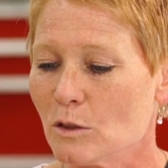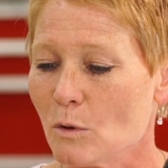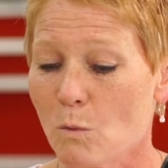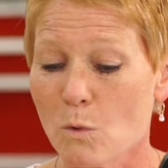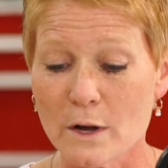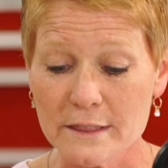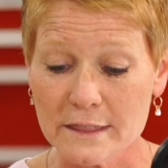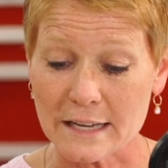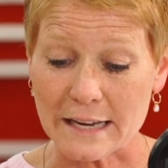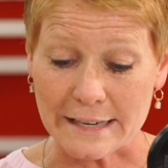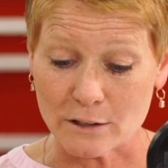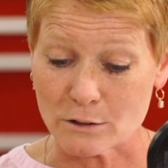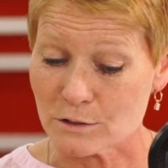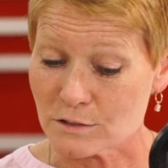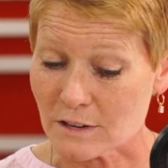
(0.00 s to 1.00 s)
The one thing
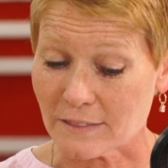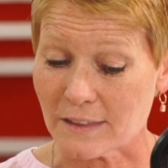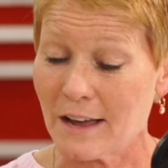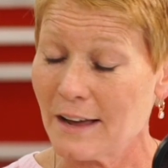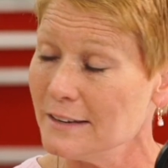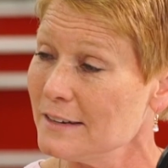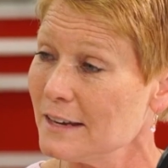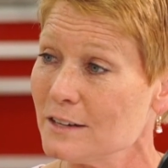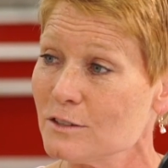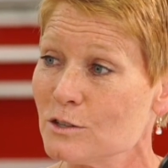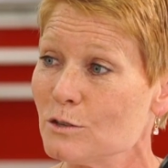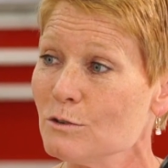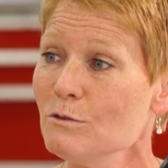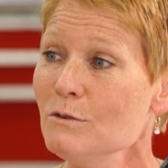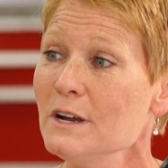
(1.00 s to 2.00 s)
I noticed on the Hyundai
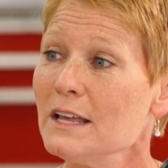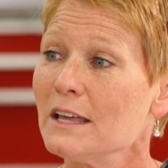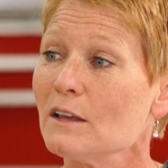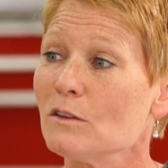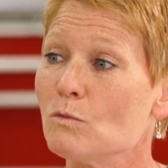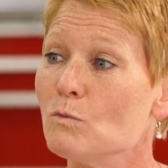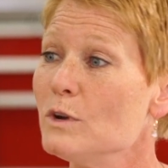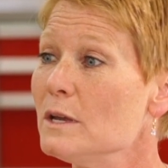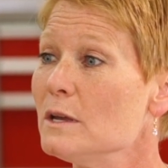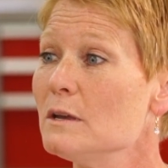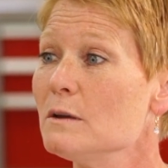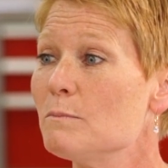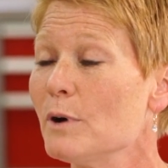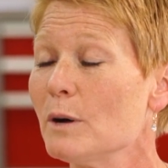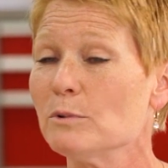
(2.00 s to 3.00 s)
too is
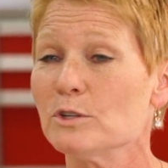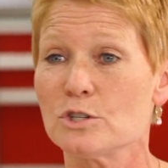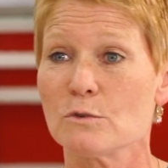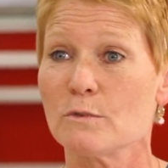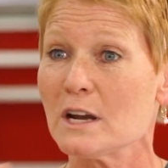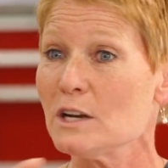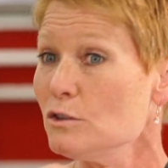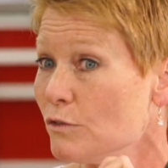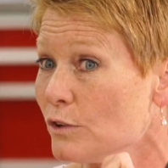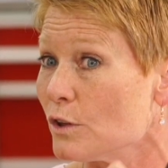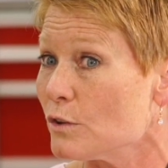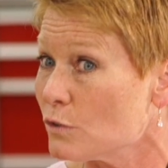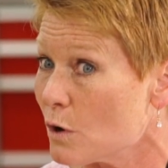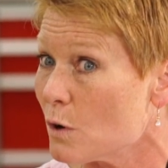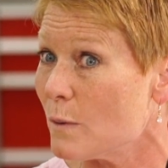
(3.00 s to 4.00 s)
we publish a range for
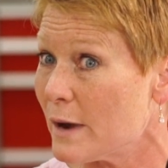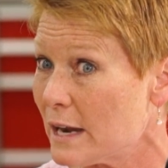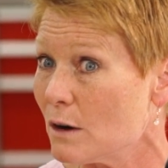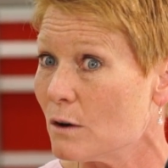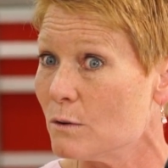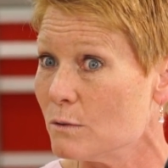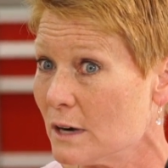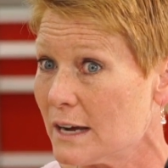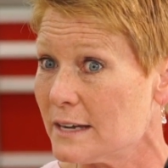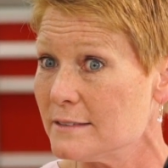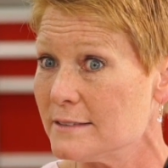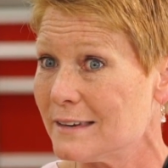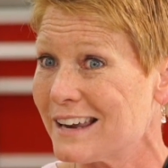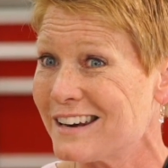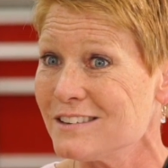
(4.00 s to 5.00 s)
those 08, 09
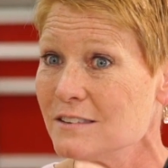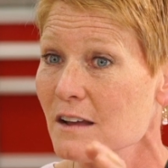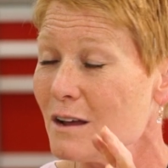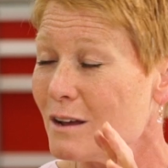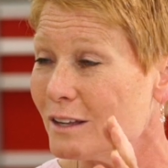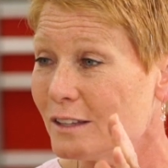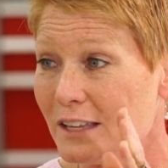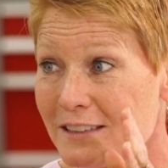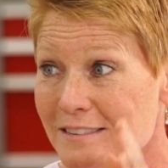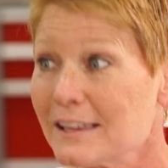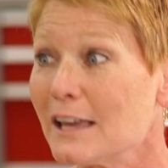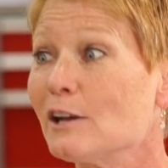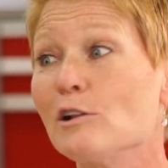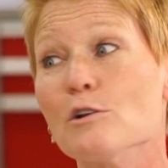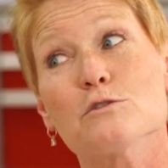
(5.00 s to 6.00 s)
Sonatas it's
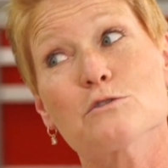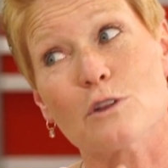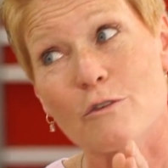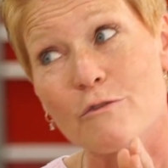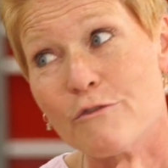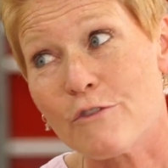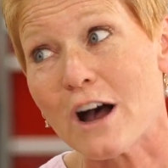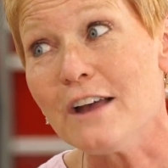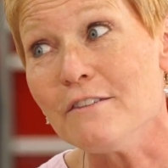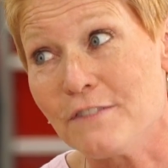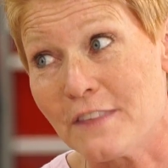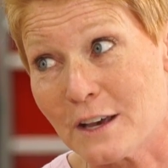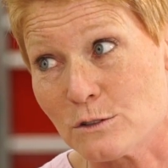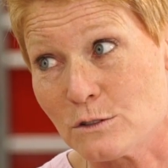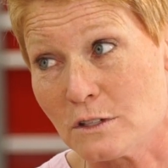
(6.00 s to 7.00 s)
getting close to the
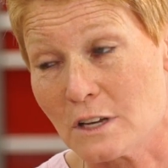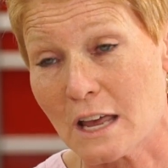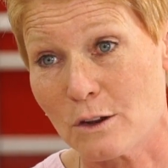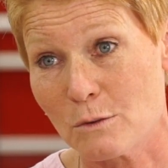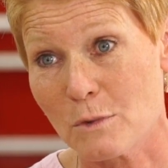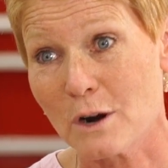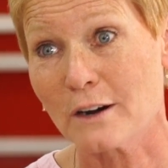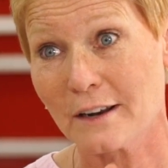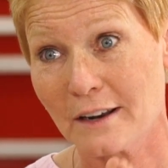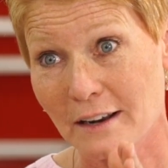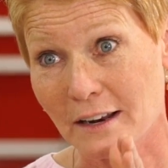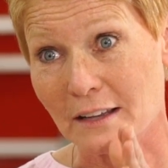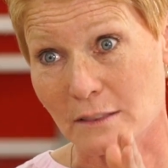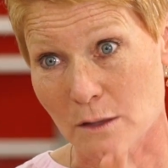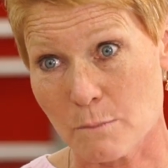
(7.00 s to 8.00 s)
$5,000 mark
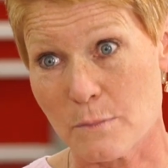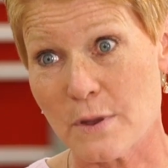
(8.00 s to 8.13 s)
at the